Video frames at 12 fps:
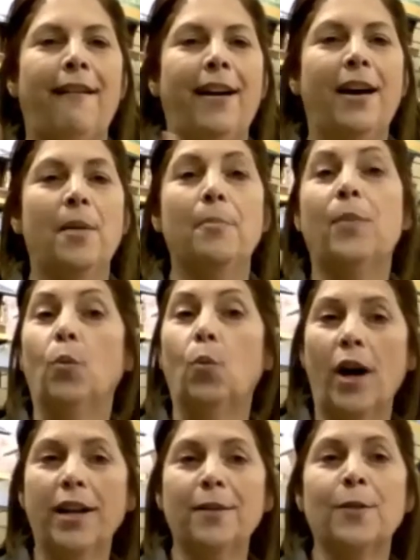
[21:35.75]
Um, but
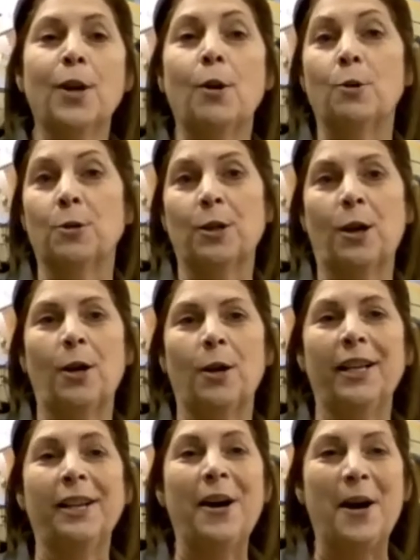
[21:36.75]
one of those
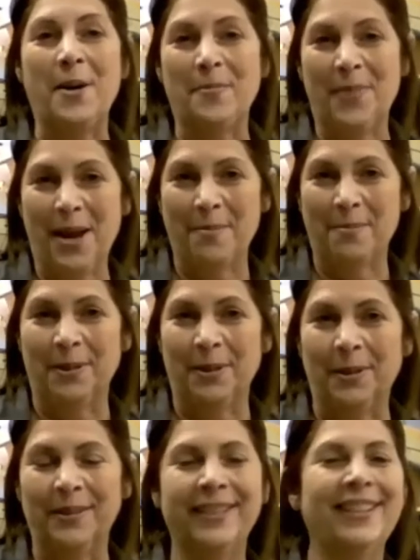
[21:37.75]
are in hot
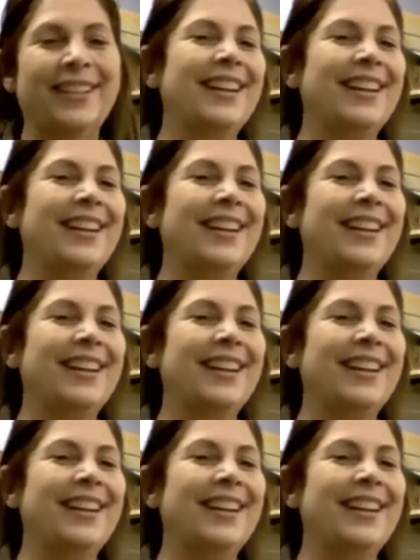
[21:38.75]
pepper,